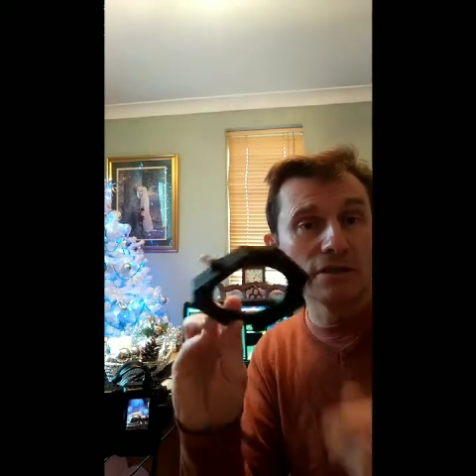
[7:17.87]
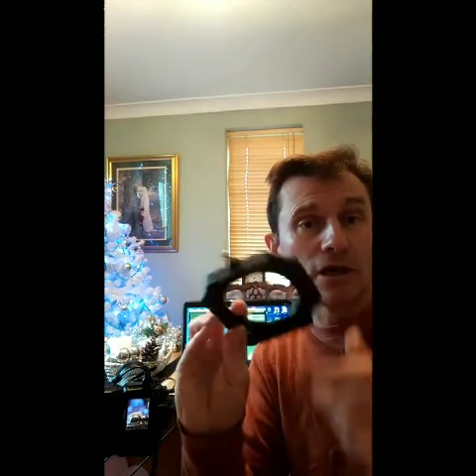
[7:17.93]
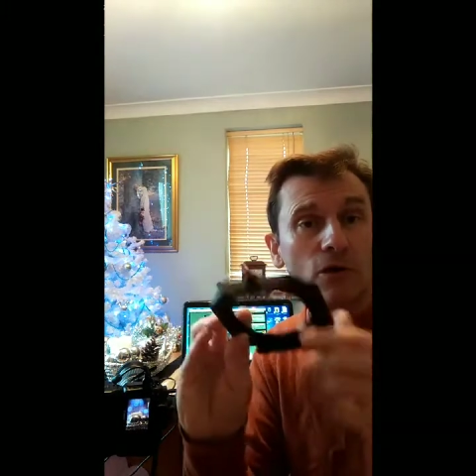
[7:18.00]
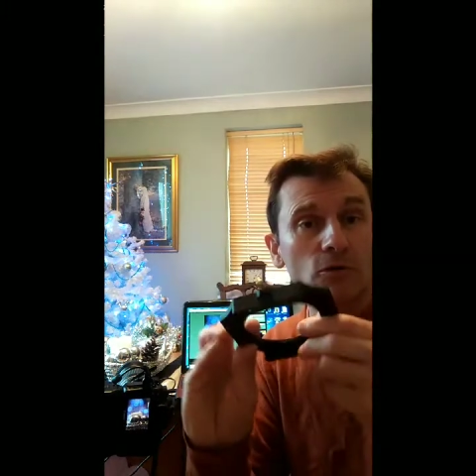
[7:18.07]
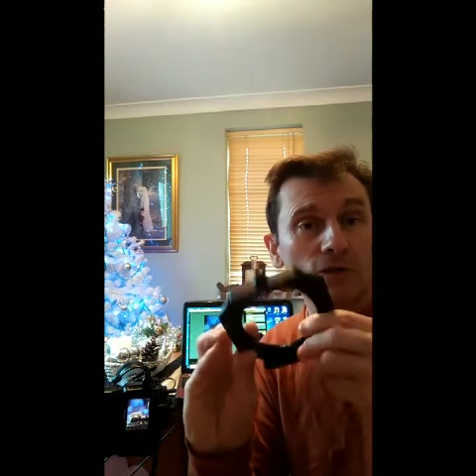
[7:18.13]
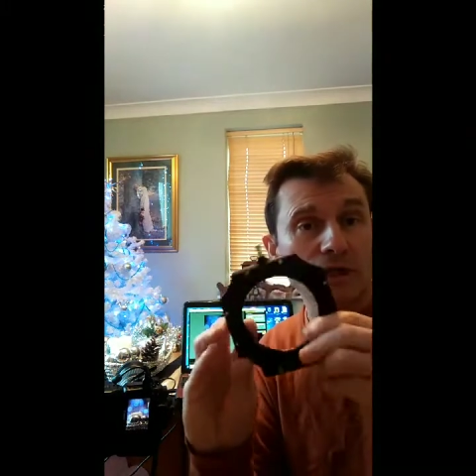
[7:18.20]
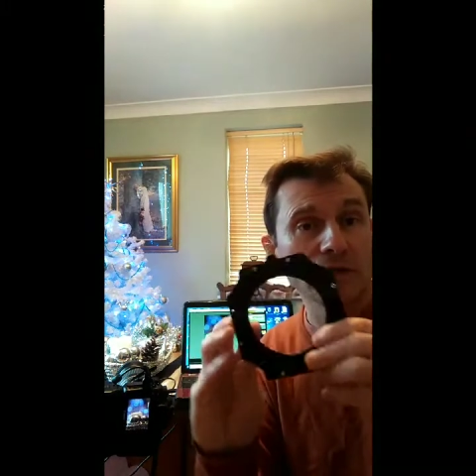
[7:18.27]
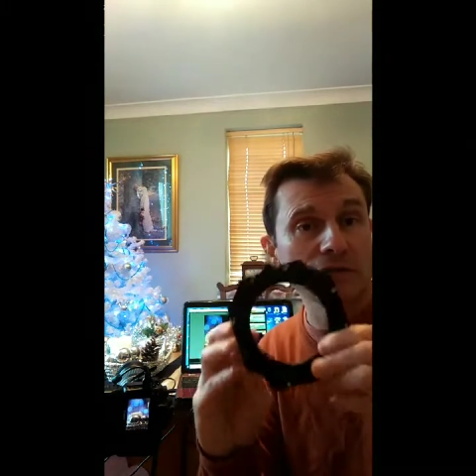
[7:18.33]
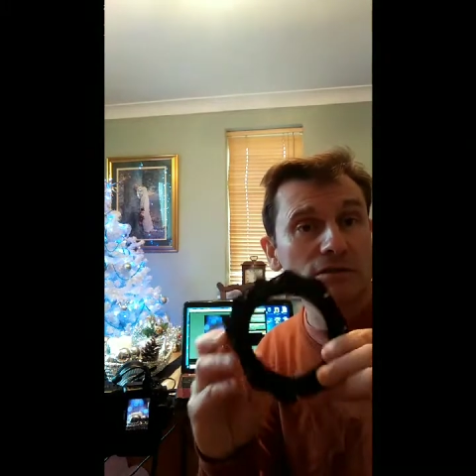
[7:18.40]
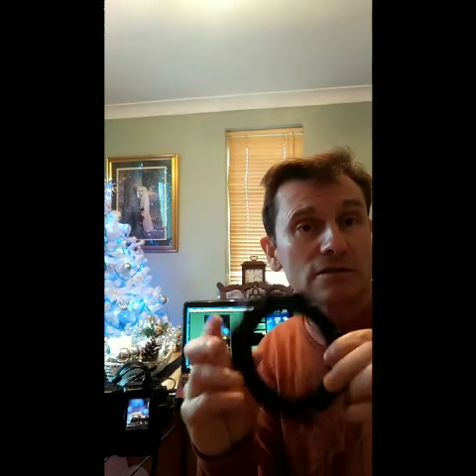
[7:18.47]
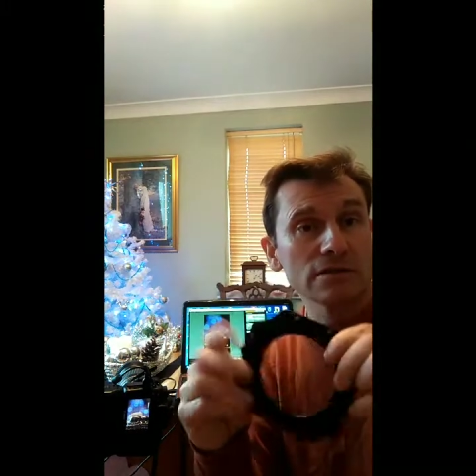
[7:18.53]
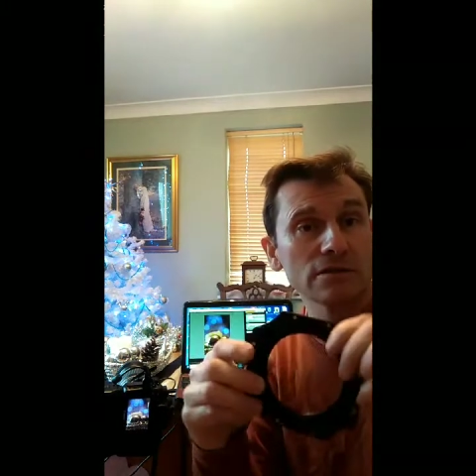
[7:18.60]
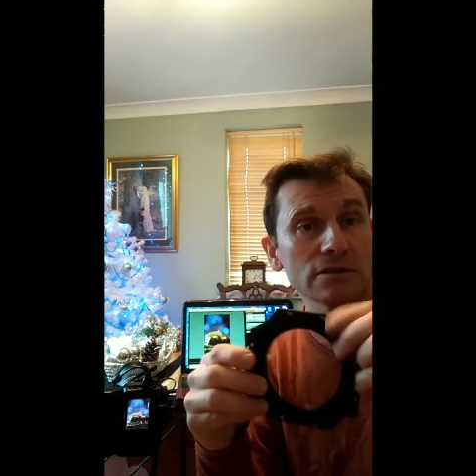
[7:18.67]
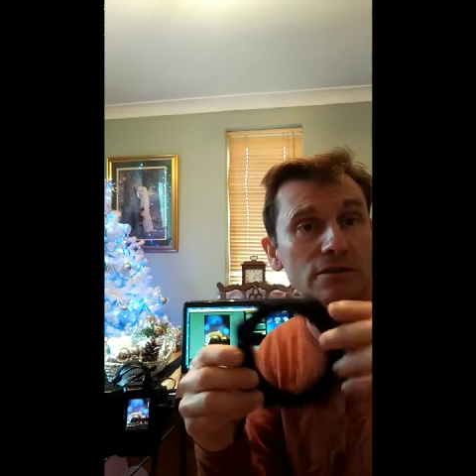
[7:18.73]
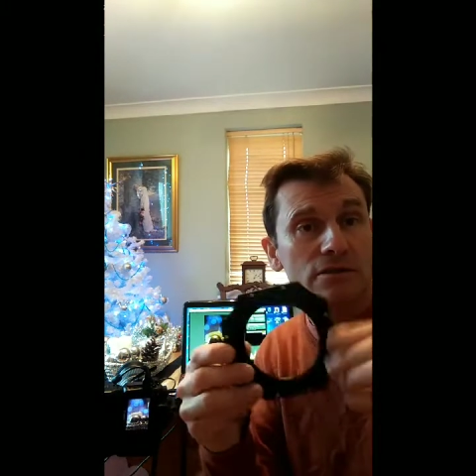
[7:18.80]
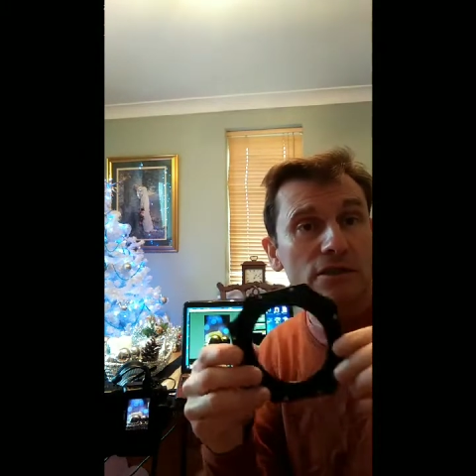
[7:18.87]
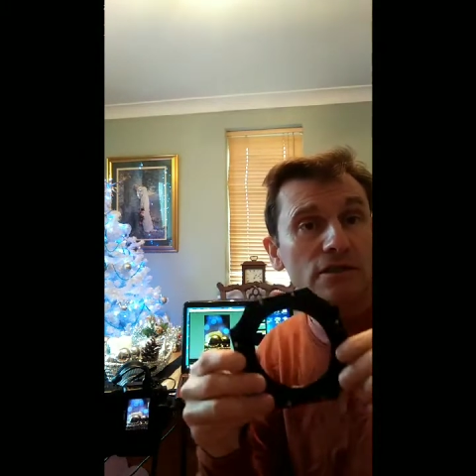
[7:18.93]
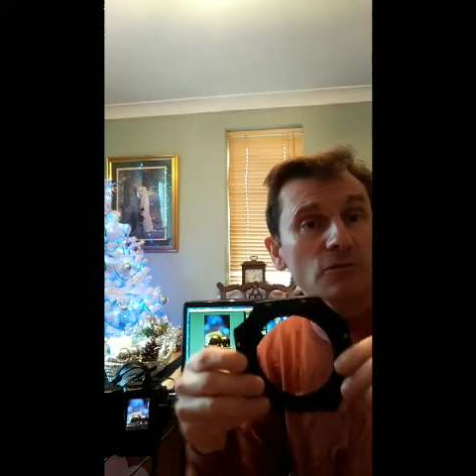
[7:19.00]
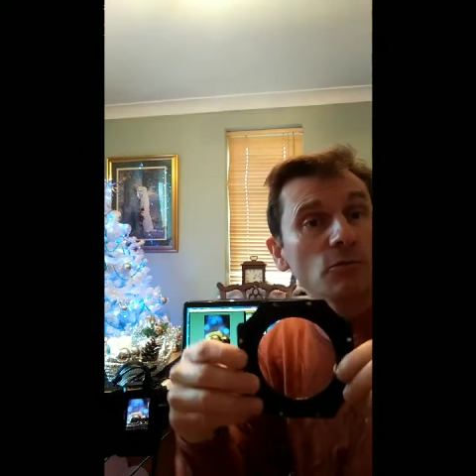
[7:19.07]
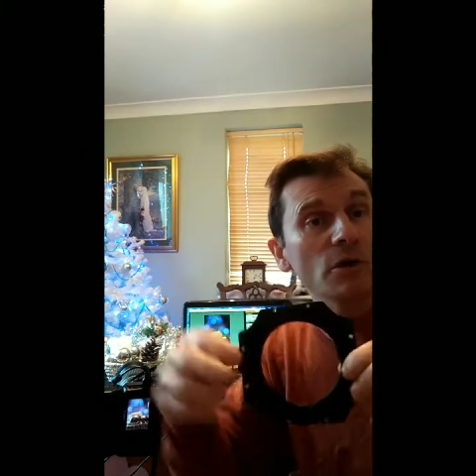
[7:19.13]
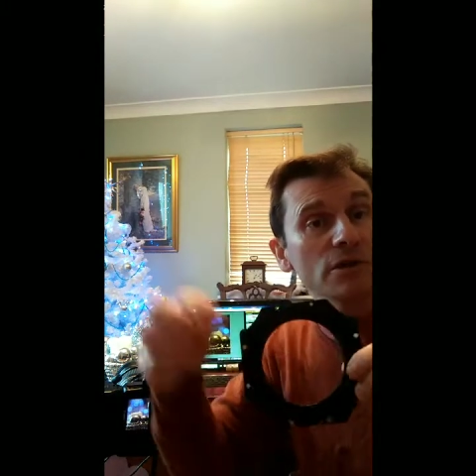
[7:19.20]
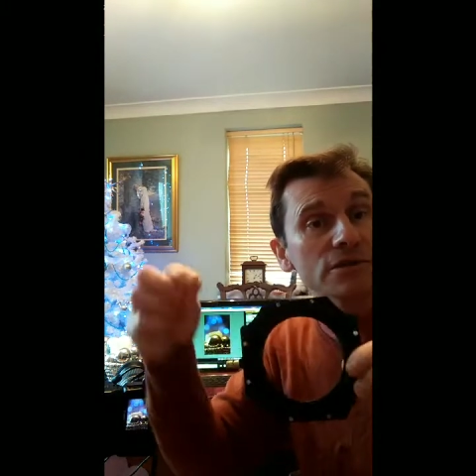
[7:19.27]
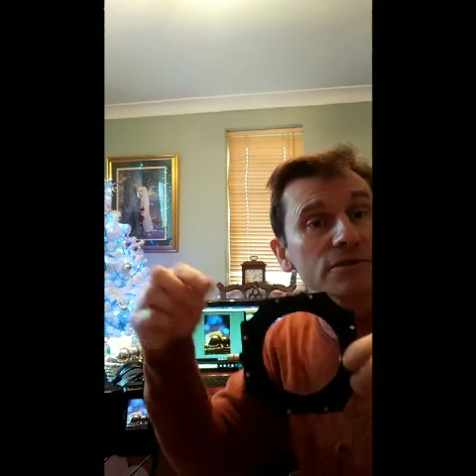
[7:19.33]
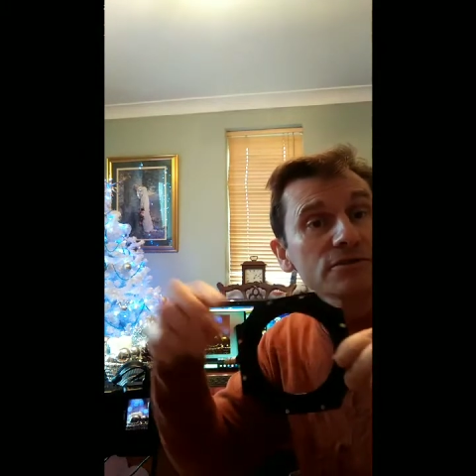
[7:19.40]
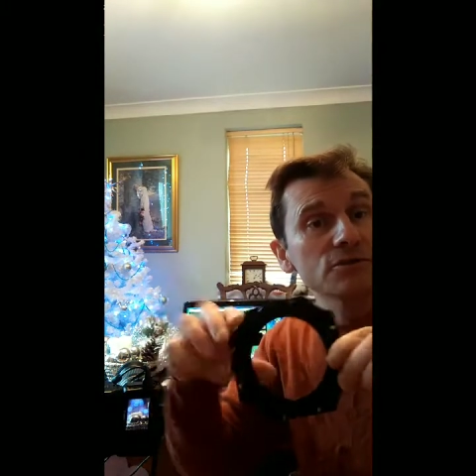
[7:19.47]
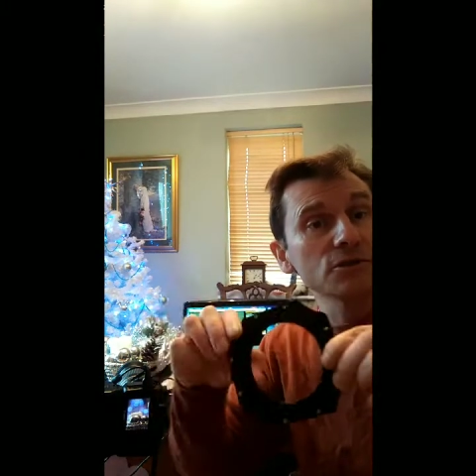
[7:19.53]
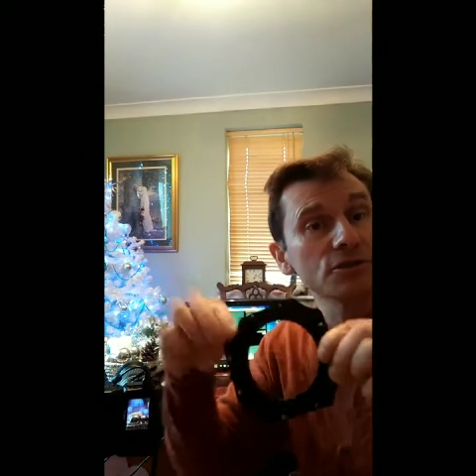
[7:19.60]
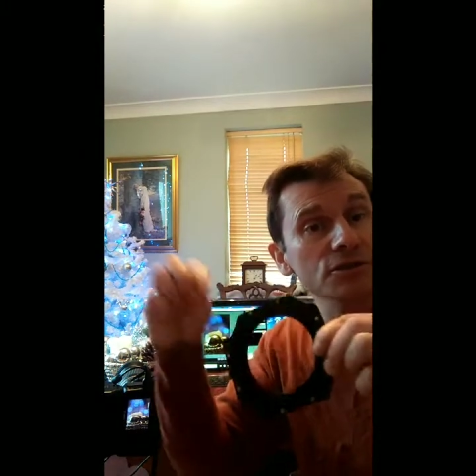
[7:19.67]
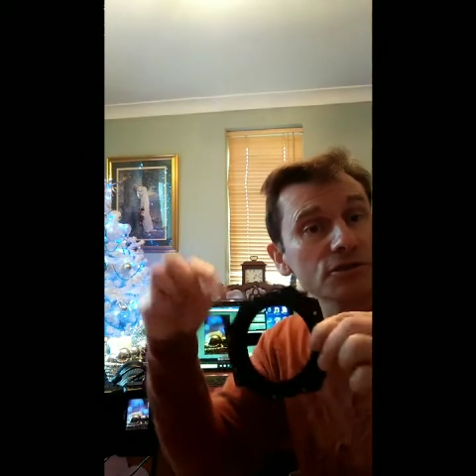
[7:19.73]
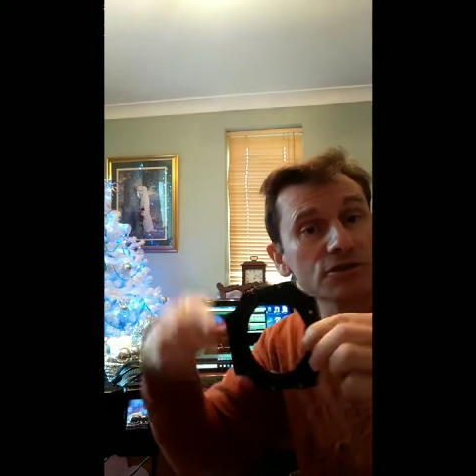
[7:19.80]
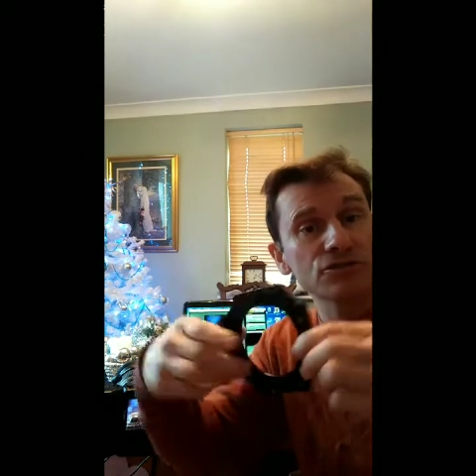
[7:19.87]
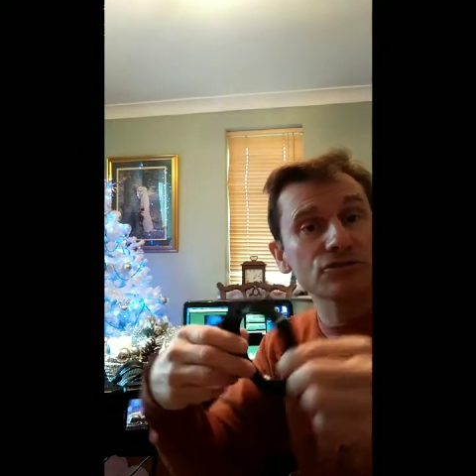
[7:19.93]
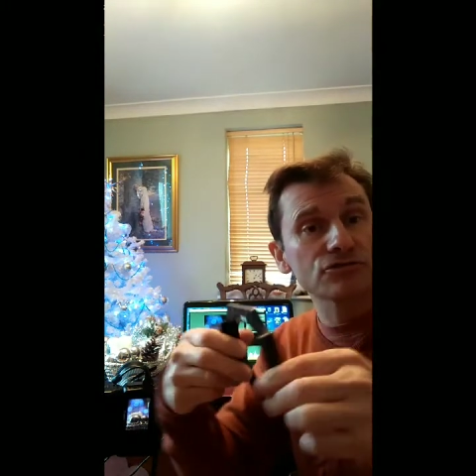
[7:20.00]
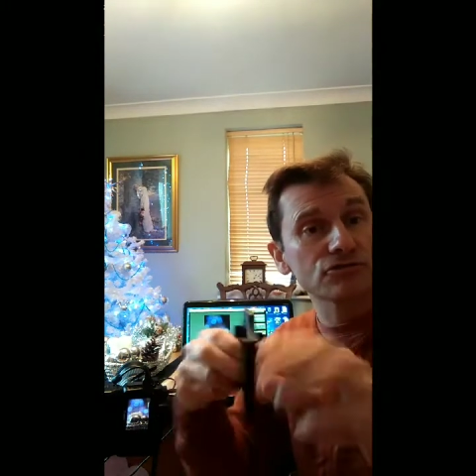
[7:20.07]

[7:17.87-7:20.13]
holder, you know, the ones you just